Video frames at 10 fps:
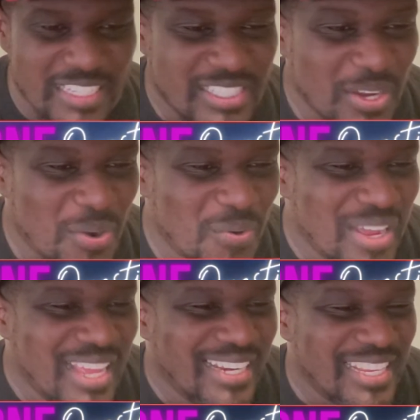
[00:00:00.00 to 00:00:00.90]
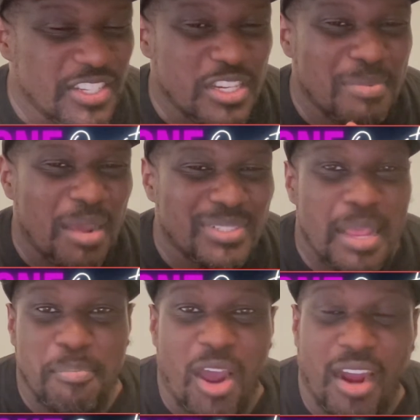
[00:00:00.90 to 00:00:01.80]
So, ladies and gentlemen, I was
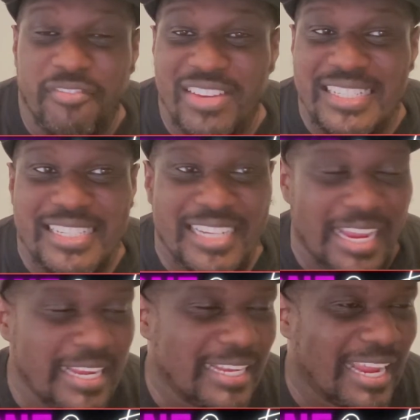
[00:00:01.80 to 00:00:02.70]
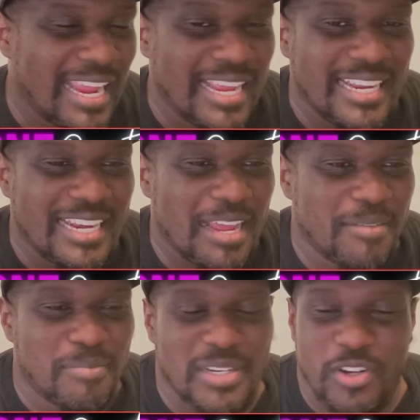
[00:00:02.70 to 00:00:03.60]
at Podfest today, and
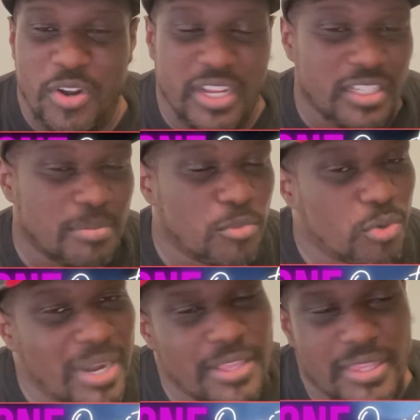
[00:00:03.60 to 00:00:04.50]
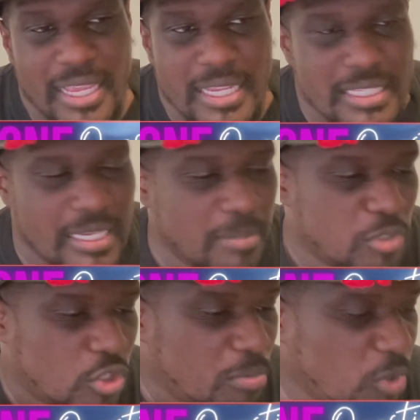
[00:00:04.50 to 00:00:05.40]
I've been learning some great things, and I'm
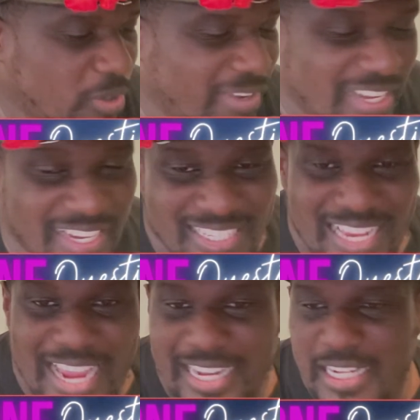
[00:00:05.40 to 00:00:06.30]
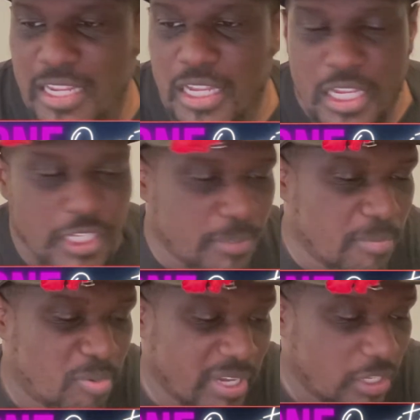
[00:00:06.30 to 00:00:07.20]
so motivated and excited to
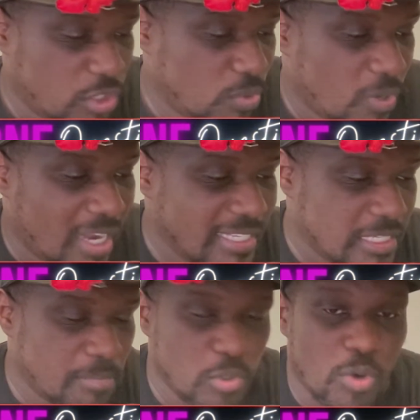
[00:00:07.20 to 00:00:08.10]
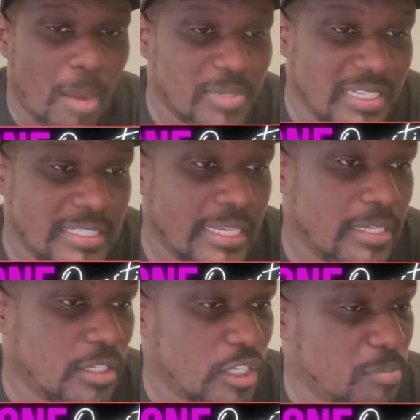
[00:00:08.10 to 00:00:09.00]
be bringing you guys some new options
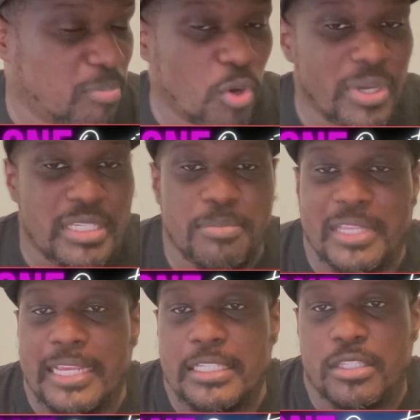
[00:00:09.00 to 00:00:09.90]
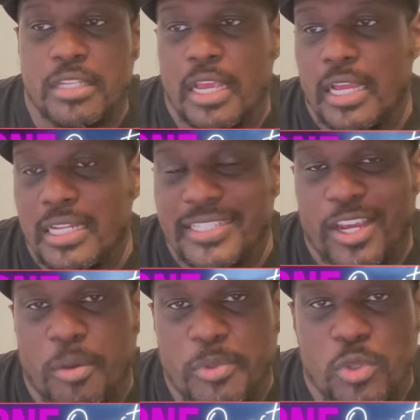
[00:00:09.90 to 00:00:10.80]
and exploring some things
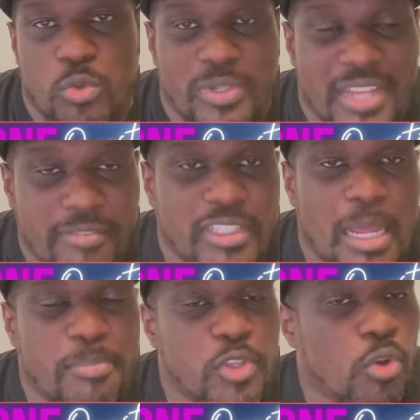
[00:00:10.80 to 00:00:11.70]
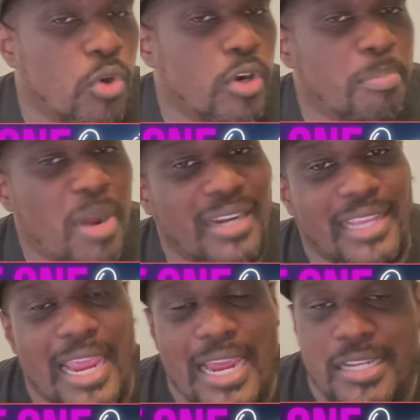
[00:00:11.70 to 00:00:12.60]
to help you level up your
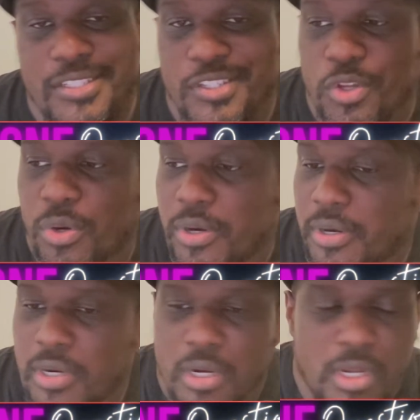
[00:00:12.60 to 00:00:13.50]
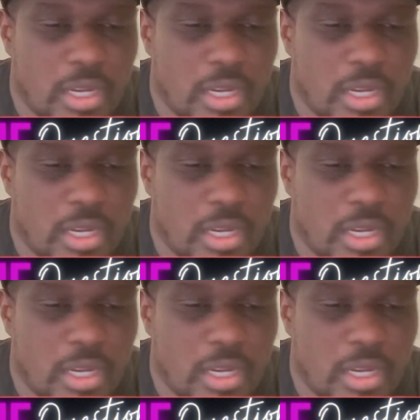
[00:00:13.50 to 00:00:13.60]
podcast, your